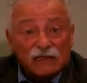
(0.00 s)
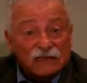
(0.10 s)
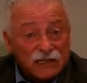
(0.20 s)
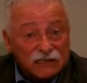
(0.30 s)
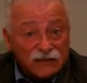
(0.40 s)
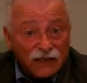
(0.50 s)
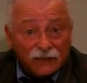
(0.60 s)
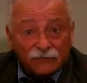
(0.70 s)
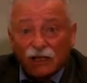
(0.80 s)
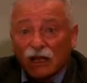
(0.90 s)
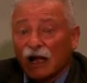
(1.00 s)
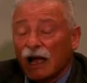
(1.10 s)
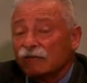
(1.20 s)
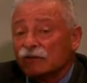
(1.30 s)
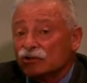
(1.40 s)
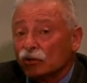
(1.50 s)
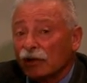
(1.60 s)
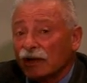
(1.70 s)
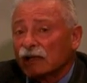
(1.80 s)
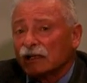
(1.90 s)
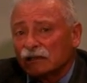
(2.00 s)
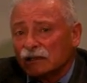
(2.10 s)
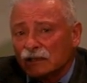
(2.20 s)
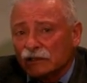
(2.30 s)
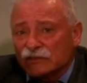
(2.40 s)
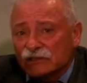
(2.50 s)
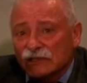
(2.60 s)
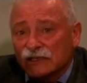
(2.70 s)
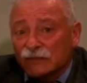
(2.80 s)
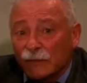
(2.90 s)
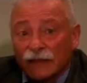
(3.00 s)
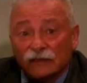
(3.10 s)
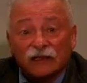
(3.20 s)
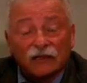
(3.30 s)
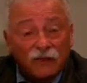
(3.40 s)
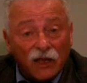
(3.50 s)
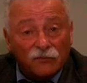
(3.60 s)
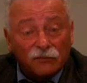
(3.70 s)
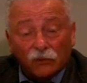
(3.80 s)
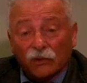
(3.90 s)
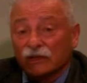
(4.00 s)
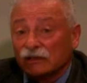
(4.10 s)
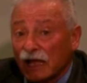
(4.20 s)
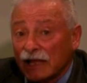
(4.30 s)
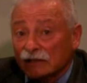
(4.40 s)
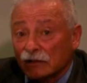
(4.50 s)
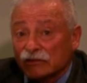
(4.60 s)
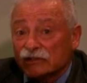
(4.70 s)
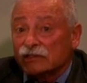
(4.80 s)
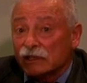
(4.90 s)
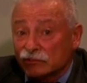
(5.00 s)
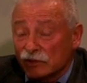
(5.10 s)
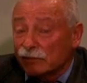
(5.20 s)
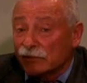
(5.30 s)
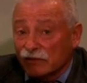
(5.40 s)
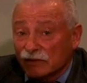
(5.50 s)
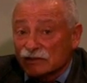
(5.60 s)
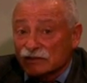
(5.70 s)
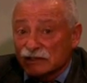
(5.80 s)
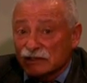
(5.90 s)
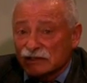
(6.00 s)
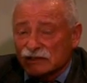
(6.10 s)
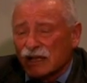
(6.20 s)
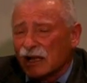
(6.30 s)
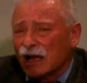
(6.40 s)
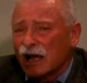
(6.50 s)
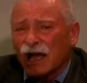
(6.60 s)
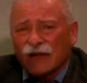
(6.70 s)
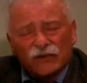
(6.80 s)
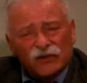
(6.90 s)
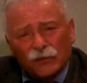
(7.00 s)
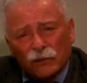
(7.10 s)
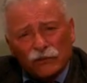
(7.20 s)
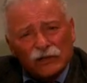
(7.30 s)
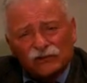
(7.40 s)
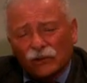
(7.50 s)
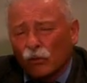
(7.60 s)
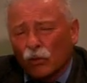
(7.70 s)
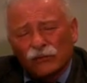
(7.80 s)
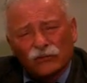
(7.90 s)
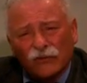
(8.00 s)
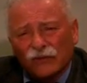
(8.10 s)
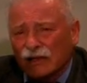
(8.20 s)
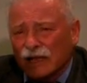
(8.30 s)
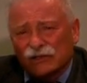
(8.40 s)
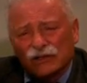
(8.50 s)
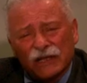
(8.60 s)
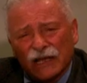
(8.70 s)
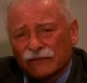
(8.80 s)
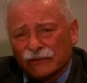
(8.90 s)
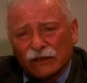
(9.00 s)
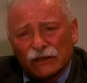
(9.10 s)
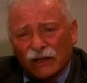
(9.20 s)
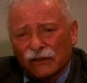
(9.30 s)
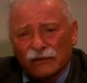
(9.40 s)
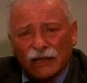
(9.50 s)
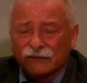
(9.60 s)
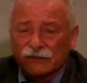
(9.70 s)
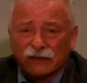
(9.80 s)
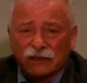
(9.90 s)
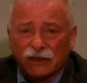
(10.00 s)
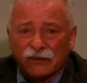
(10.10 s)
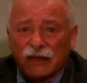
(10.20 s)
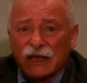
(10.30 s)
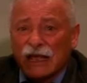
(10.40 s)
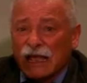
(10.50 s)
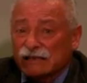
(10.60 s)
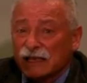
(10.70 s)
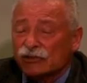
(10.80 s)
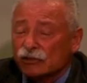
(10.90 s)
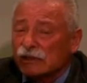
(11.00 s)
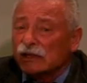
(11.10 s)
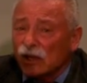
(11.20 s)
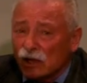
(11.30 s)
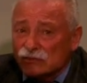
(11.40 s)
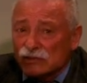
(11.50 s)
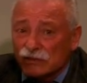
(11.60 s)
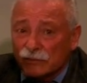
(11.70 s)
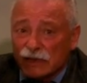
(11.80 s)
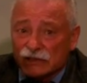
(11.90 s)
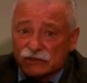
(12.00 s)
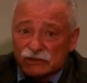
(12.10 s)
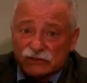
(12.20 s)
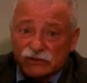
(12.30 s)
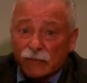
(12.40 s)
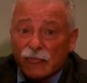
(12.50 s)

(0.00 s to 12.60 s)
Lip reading: Since then, I've enjoyed a continuously expanding involvement with the diagnosis and treatment of the disease. I've experienced one revelation after another as I treated hundreds of patients.